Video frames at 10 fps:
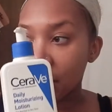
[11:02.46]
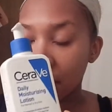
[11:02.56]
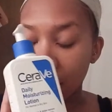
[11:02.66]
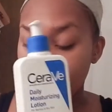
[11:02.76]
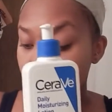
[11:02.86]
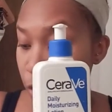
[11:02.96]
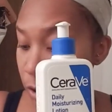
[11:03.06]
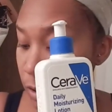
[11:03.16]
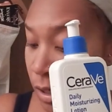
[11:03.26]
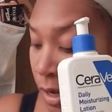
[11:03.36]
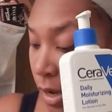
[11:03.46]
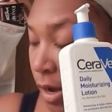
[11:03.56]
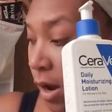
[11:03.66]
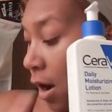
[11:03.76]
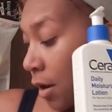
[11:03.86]
their lotion,
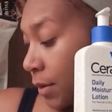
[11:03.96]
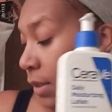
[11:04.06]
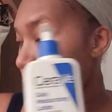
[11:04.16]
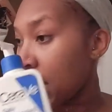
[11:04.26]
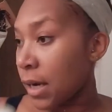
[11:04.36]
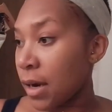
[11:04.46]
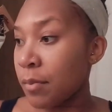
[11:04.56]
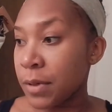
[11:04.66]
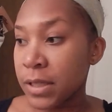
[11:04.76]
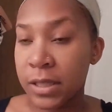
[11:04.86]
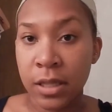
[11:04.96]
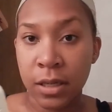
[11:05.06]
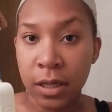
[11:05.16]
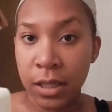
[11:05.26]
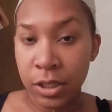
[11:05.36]
that accompanies
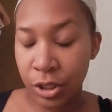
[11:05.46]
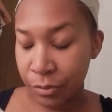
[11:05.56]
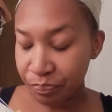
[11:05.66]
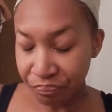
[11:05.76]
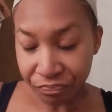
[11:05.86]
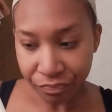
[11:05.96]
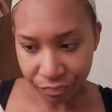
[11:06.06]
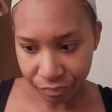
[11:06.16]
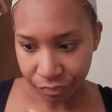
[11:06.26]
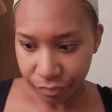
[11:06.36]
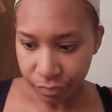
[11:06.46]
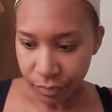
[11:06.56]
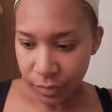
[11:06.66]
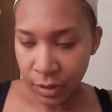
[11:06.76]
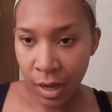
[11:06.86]
the cleanser.
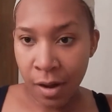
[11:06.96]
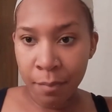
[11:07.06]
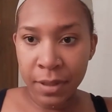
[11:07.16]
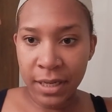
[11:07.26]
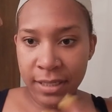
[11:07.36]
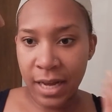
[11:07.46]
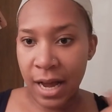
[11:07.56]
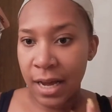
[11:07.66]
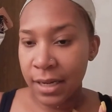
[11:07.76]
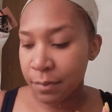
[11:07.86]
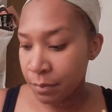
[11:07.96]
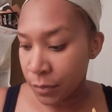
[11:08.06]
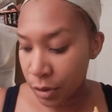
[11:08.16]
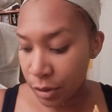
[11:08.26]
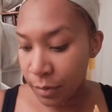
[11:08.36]
But like I said, I'm
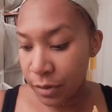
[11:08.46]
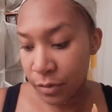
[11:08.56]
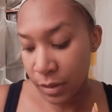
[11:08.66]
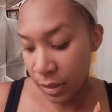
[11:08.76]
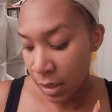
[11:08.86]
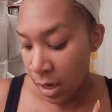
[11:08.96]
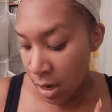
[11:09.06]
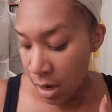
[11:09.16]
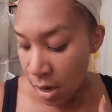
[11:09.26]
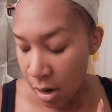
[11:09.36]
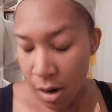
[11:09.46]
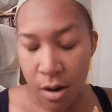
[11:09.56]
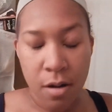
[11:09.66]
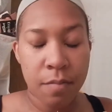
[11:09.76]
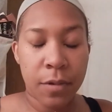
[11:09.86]
going to be using
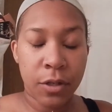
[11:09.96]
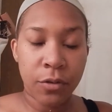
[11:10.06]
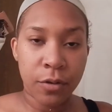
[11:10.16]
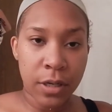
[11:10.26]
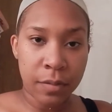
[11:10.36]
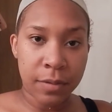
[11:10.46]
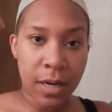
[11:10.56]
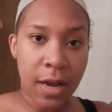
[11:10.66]
the 2 creams that